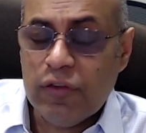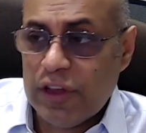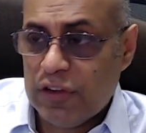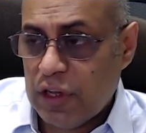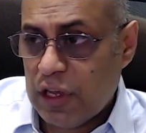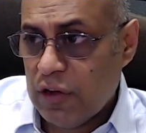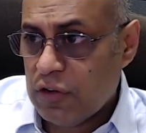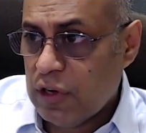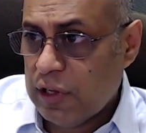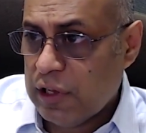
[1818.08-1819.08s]

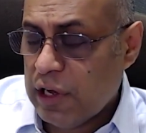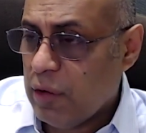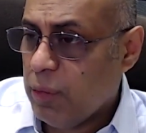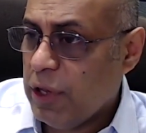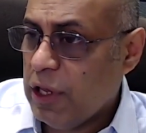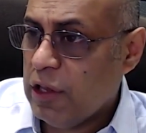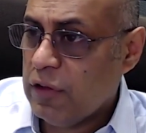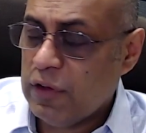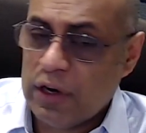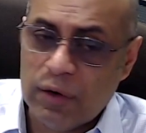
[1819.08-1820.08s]
investigational
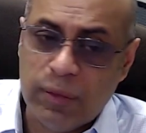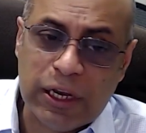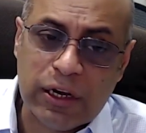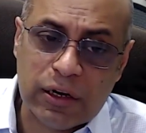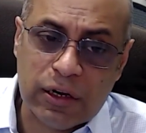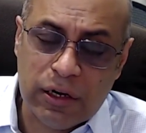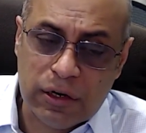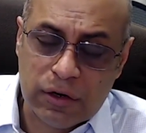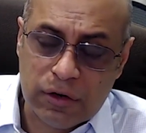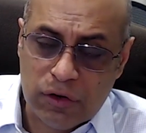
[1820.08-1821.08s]
therapies that are being
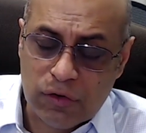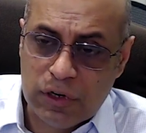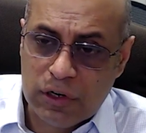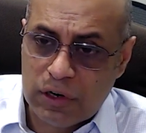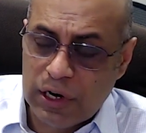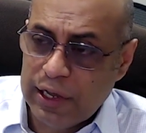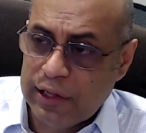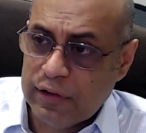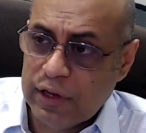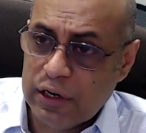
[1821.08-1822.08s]
used in
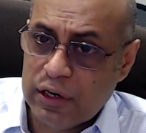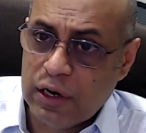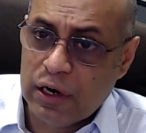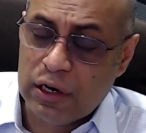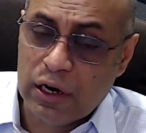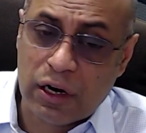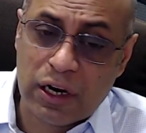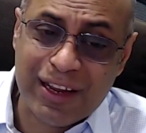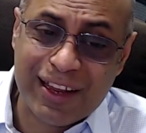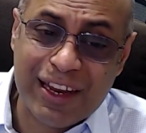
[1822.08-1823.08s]
trials that are
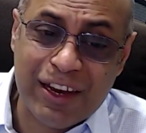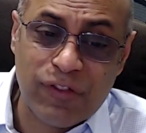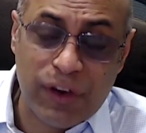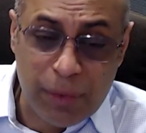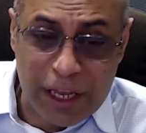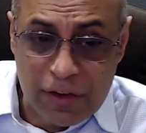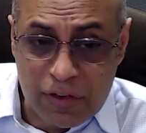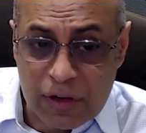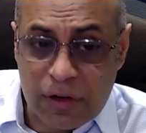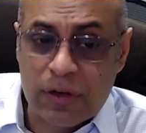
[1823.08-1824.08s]
targeting
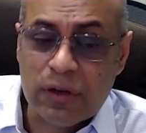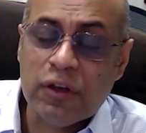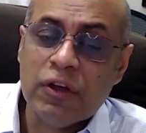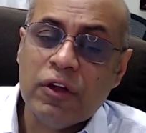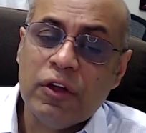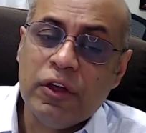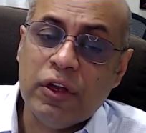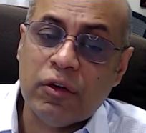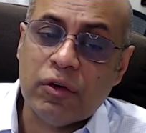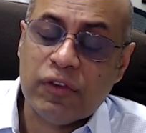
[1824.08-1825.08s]
inflammation,
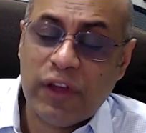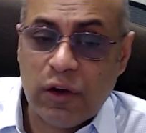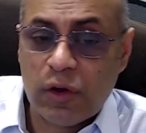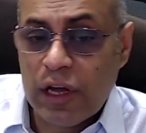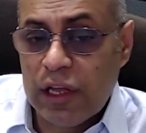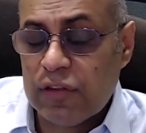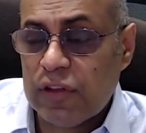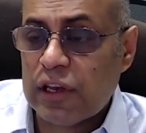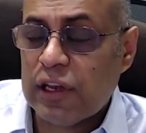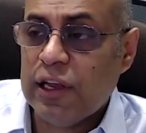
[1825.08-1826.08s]
cytokine
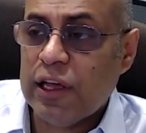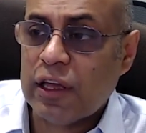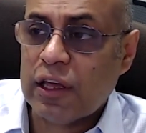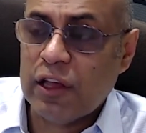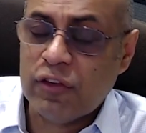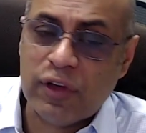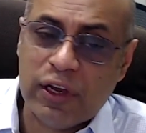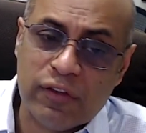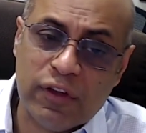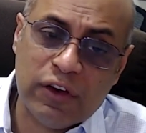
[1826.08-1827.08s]
signaling, as
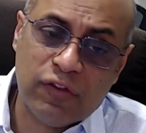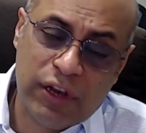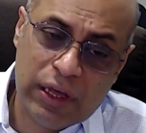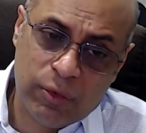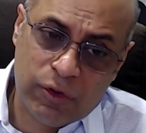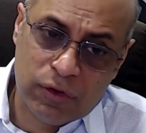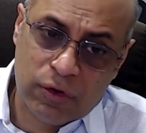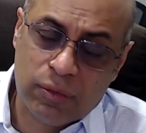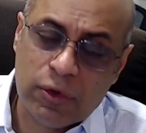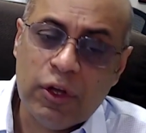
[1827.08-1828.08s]
well as the
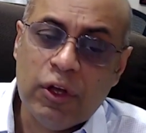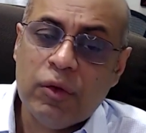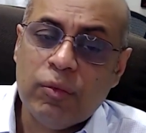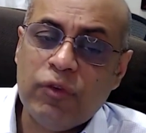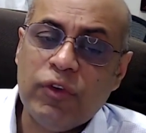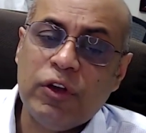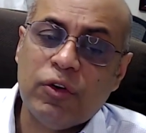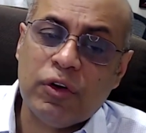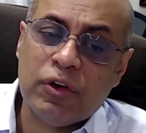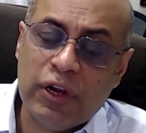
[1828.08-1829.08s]
inflammasome. But we
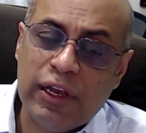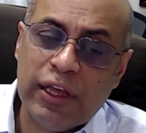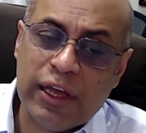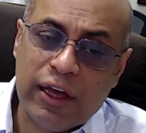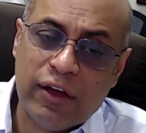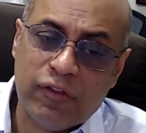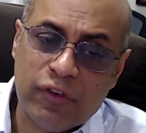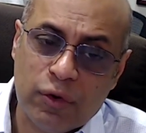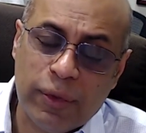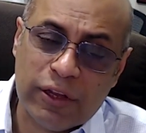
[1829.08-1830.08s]
don't really have
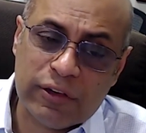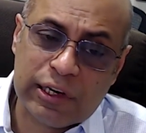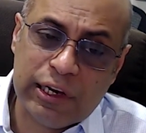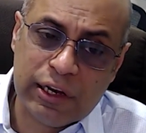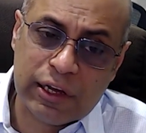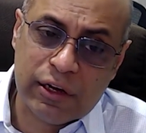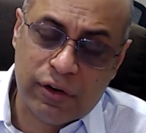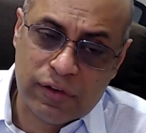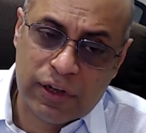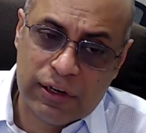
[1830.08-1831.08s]
robust clinical
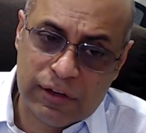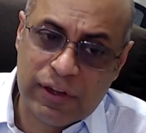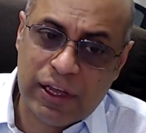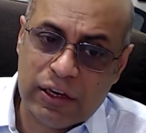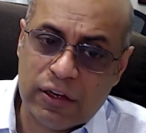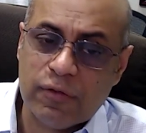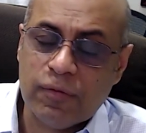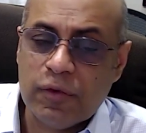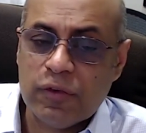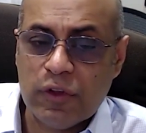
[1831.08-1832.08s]
results yet.
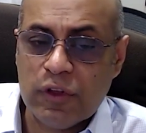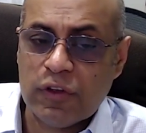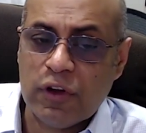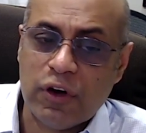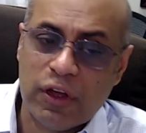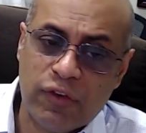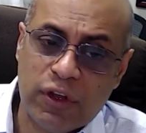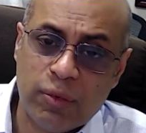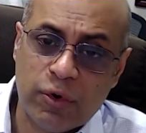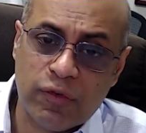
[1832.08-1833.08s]
So these are not
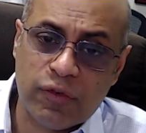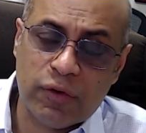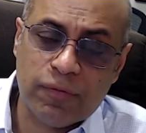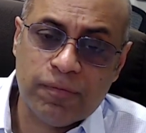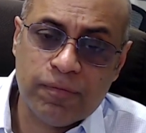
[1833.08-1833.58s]
FDA approved.